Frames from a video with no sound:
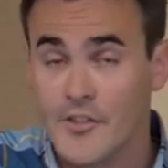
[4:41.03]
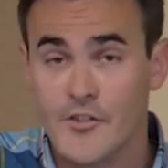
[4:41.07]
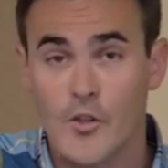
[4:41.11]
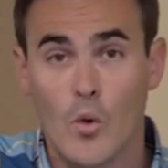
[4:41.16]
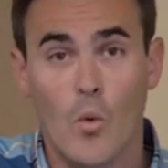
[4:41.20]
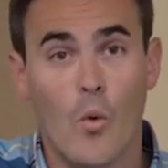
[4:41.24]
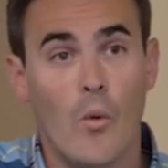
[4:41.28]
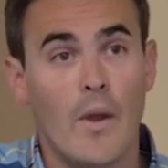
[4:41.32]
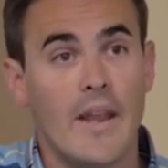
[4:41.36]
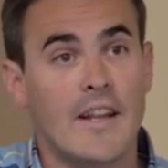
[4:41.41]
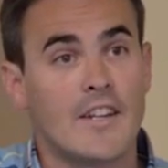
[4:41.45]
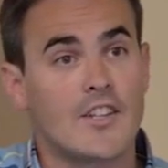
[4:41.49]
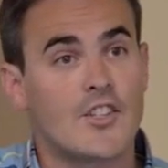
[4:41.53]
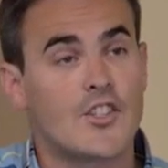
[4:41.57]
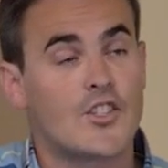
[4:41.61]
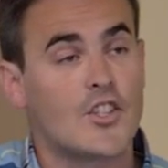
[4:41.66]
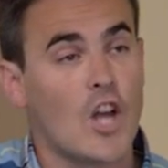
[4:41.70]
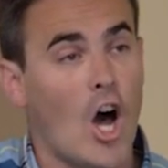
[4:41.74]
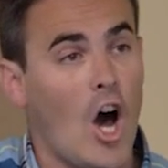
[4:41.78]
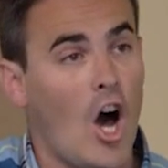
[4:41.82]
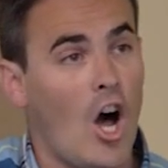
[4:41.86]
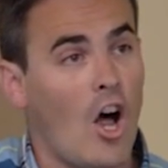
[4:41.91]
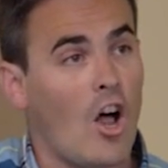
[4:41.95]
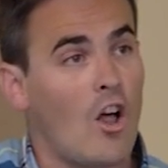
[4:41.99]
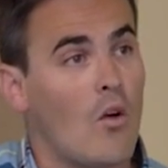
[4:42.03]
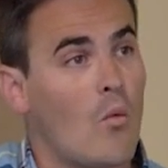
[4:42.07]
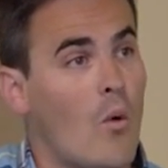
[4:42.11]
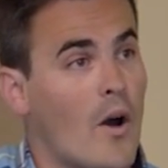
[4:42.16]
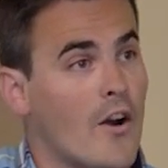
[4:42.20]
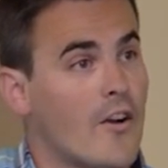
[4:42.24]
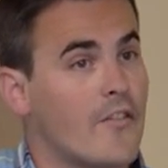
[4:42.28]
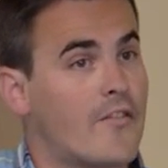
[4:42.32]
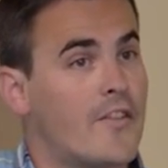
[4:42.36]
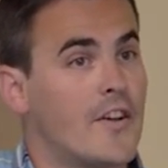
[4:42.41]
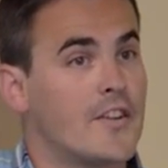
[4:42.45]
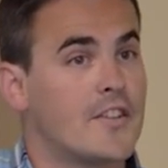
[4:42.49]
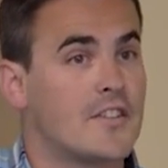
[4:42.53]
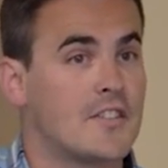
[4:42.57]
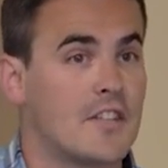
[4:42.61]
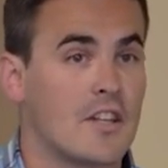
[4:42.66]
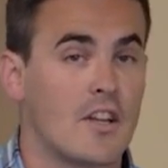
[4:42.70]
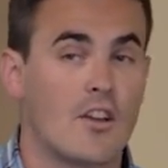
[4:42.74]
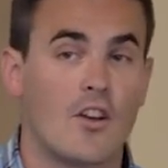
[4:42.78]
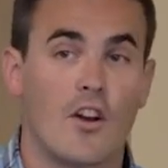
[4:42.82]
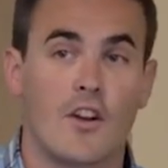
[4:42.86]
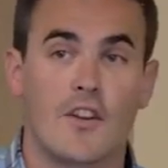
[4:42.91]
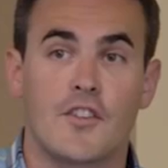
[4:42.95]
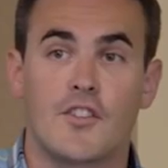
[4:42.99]
So when we install water filters
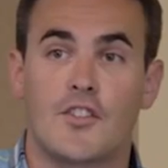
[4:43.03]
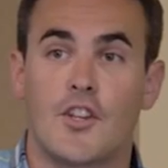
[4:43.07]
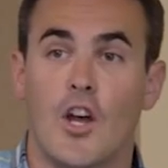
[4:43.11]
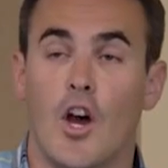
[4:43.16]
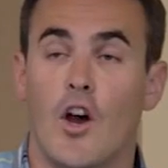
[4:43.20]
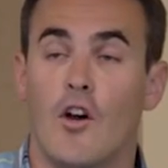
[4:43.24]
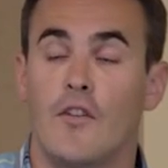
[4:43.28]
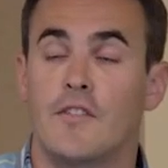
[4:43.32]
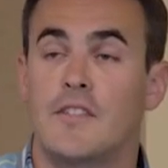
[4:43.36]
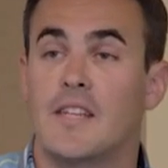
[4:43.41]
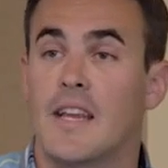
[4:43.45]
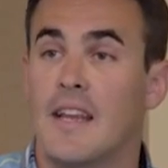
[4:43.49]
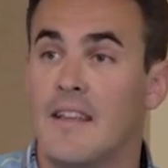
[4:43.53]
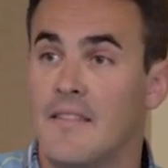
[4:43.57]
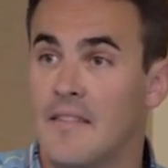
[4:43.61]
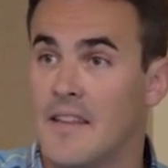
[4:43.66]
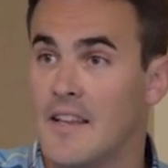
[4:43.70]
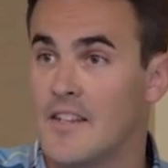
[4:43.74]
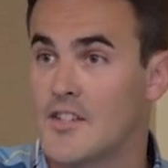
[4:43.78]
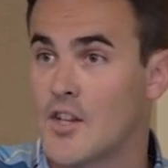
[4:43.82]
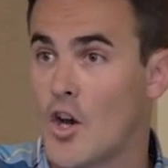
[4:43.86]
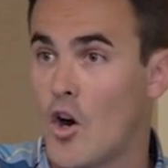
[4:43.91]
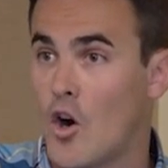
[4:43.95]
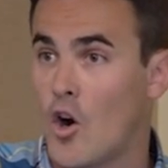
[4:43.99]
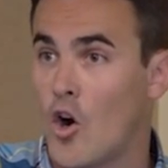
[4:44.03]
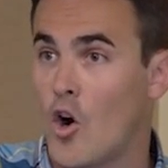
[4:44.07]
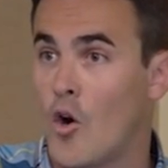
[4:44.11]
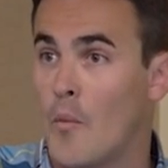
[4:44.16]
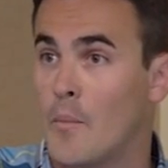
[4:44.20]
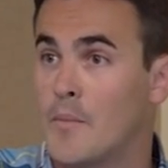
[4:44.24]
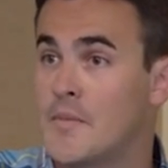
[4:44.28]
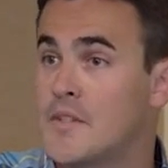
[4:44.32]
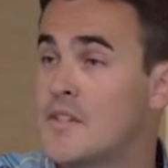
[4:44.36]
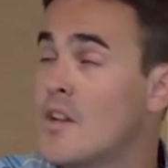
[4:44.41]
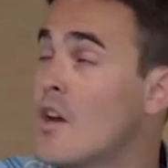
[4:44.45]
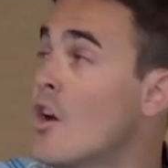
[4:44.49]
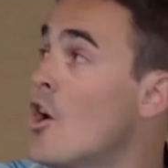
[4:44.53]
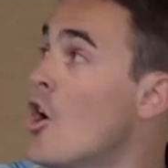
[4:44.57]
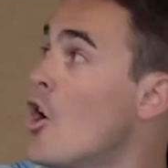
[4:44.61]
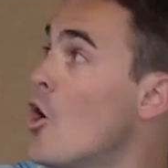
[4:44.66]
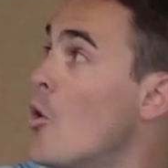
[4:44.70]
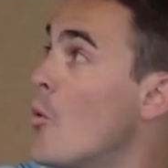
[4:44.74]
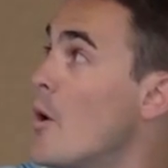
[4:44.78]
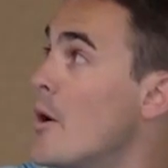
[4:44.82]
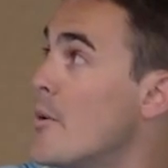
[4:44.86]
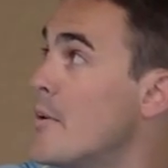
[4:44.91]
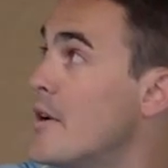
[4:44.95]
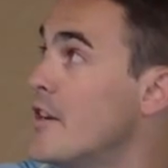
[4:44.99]
and cook stoves in these homes,
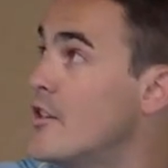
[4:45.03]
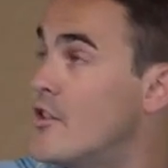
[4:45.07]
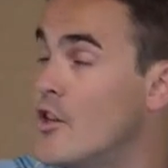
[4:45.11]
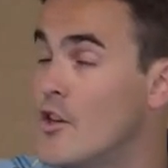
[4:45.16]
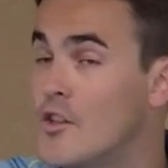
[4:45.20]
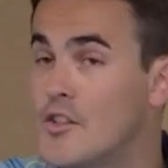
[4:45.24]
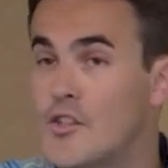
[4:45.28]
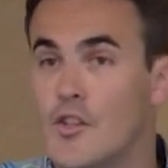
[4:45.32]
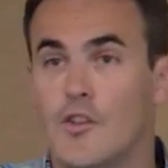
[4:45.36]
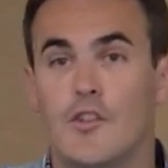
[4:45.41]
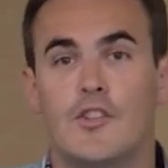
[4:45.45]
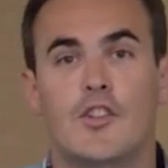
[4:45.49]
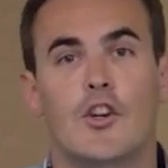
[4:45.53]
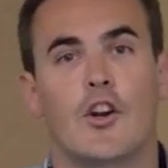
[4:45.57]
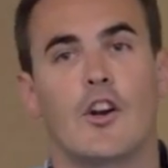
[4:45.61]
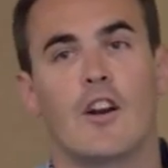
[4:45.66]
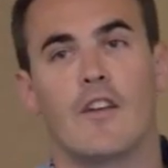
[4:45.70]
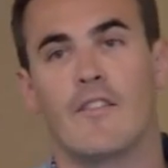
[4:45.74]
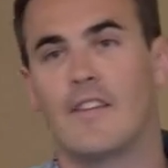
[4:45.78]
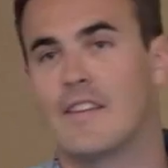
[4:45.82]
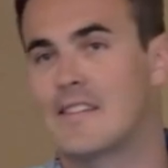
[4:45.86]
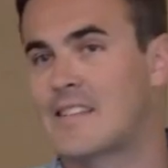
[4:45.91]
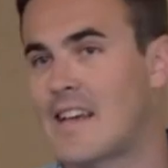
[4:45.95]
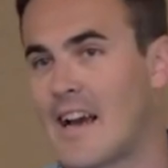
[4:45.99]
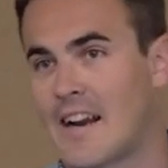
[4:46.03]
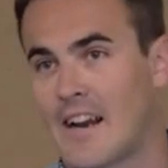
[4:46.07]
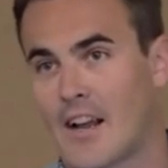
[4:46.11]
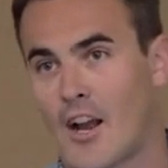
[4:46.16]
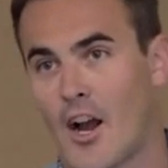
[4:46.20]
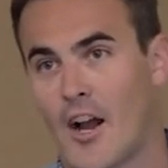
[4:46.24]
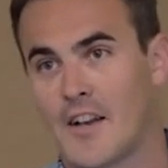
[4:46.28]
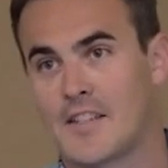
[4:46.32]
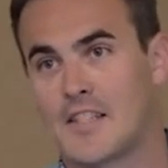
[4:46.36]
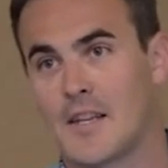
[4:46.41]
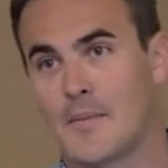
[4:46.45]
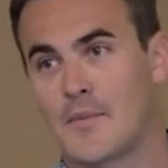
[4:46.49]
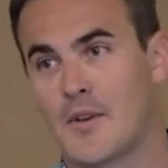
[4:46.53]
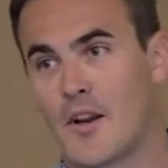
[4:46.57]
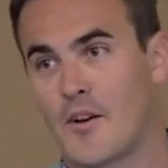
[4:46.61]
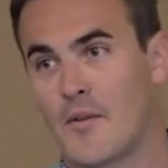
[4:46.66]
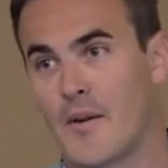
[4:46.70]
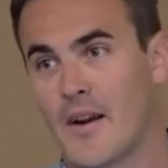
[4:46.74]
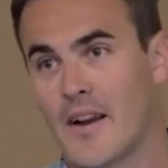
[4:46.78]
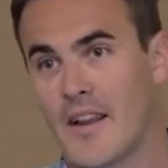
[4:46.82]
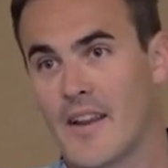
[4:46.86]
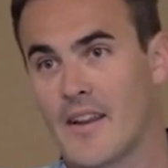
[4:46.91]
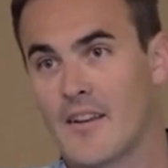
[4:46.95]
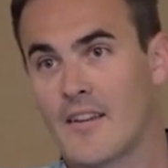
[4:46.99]
we reduce, who's heard of this kind of concept
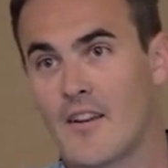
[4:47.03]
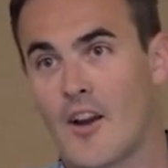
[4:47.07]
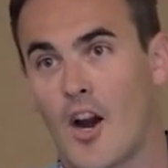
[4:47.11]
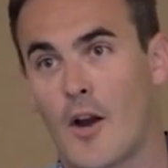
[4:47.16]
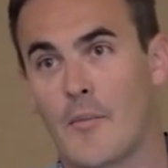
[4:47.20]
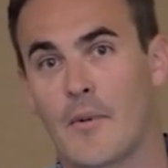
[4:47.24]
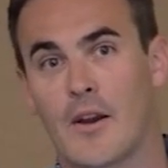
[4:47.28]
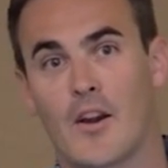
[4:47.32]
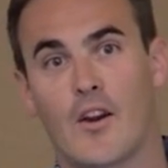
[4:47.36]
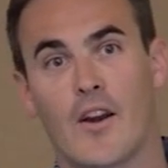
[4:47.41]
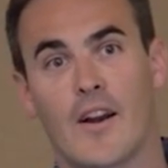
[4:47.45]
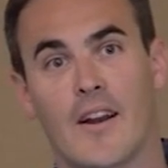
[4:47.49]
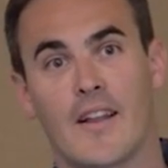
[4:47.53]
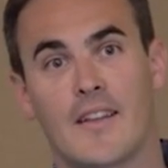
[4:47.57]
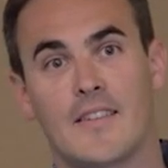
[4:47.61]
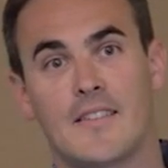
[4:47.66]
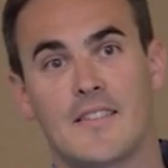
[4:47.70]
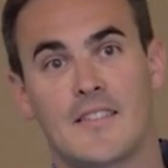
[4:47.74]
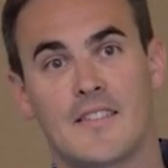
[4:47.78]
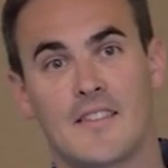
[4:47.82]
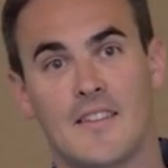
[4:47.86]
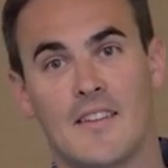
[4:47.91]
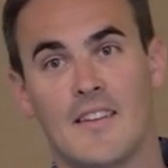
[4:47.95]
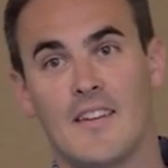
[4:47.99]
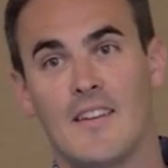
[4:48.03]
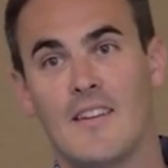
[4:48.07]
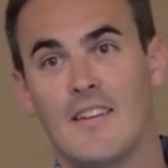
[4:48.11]
already? Carbon credits.